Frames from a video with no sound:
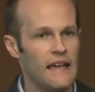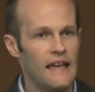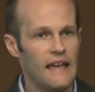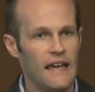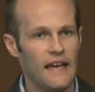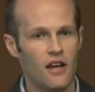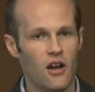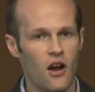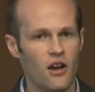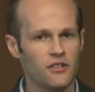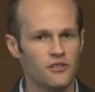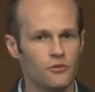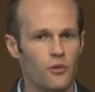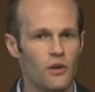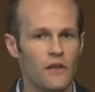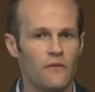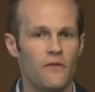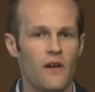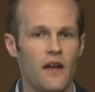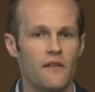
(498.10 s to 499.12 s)
It costs
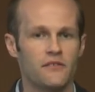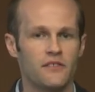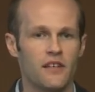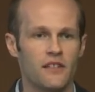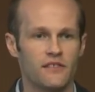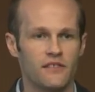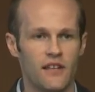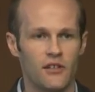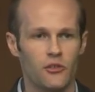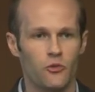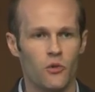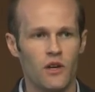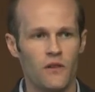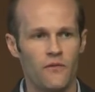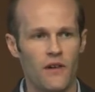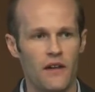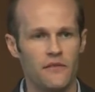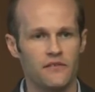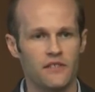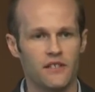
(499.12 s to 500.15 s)
25 cents, and that
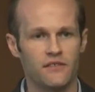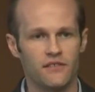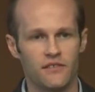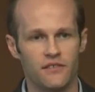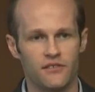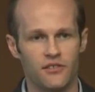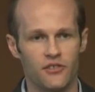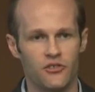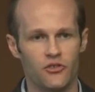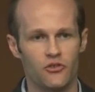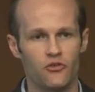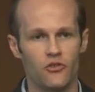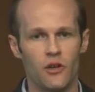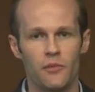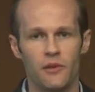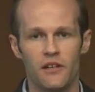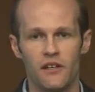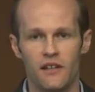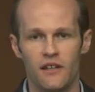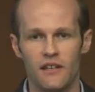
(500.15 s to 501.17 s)
25 cents is
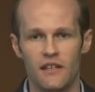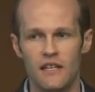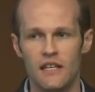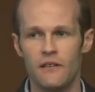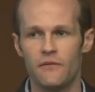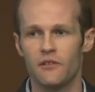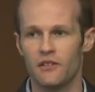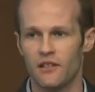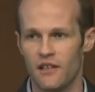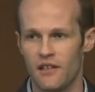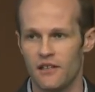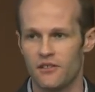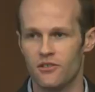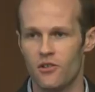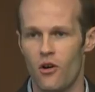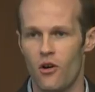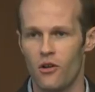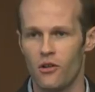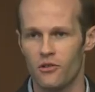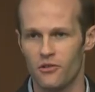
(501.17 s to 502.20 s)
distributed evenly to
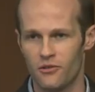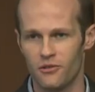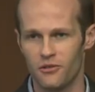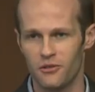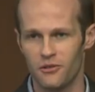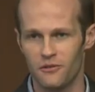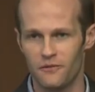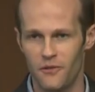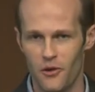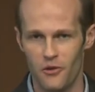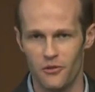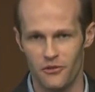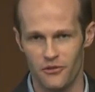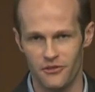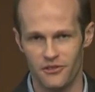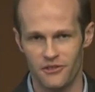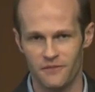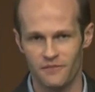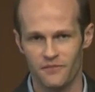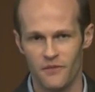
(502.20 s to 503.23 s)
all earlier
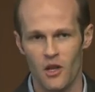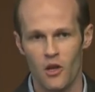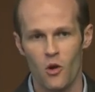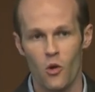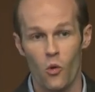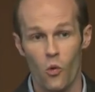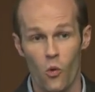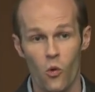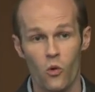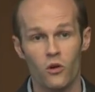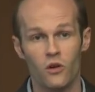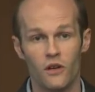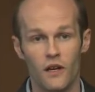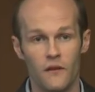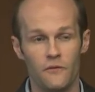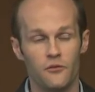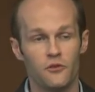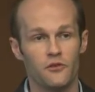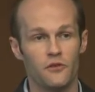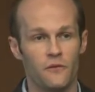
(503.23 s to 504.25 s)
voters. Or
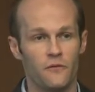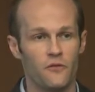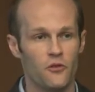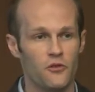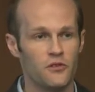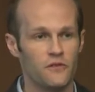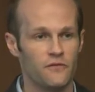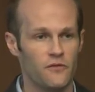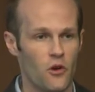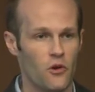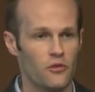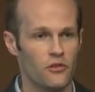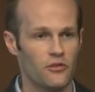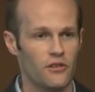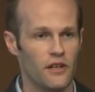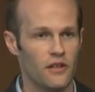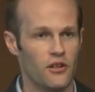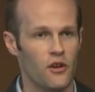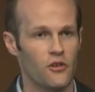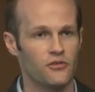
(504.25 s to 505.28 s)
if you're the first voter,
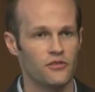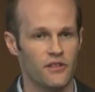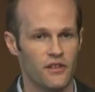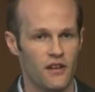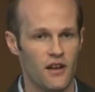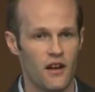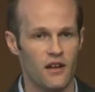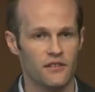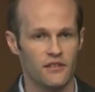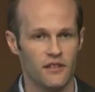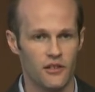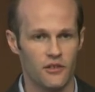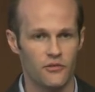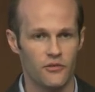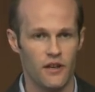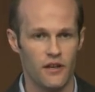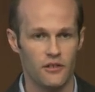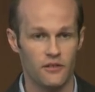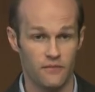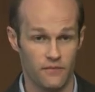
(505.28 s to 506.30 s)
it goes to the content
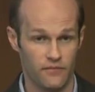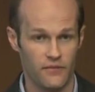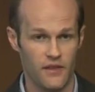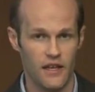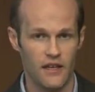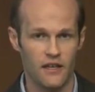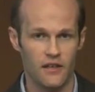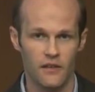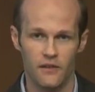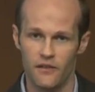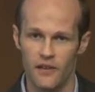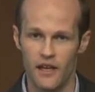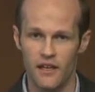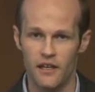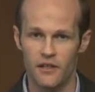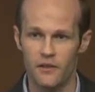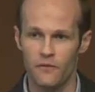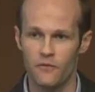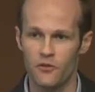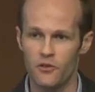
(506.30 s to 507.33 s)
creator. They get, a, they
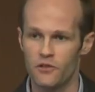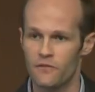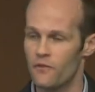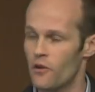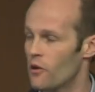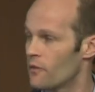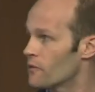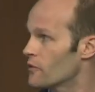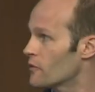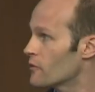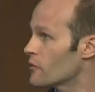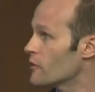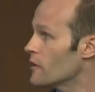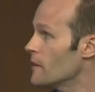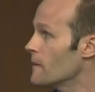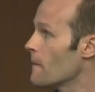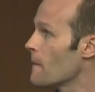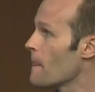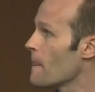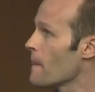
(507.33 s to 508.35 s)
get the first vote for free.
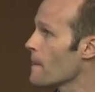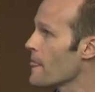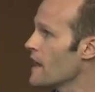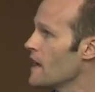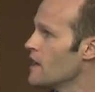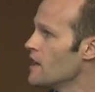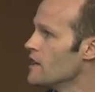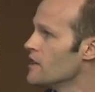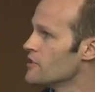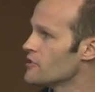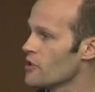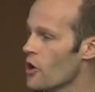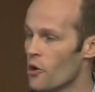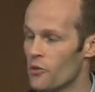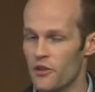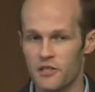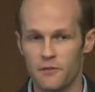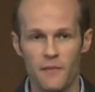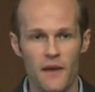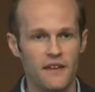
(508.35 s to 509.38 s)
So
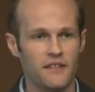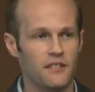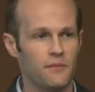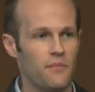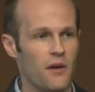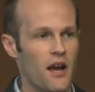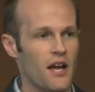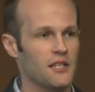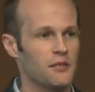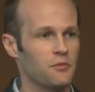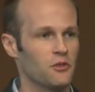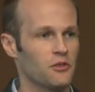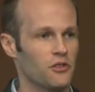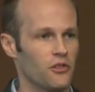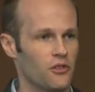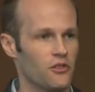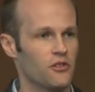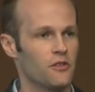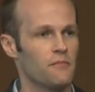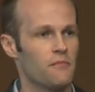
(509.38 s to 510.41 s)
this makes it possible to
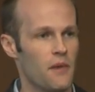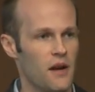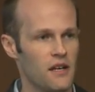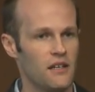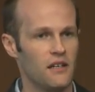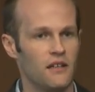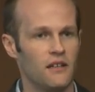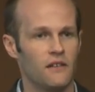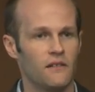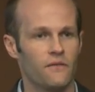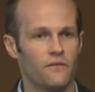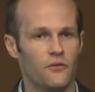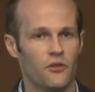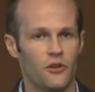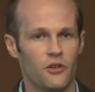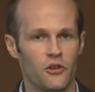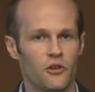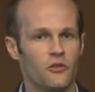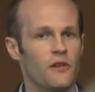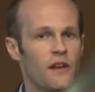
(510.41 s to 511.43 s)
earn money for
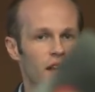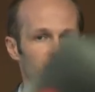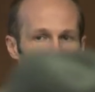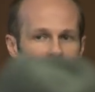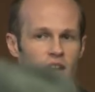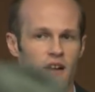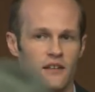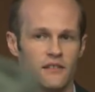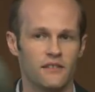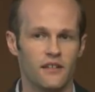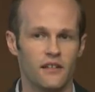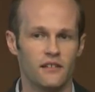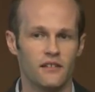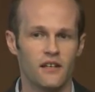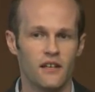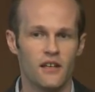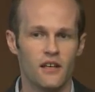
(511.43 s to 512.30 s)
curating content.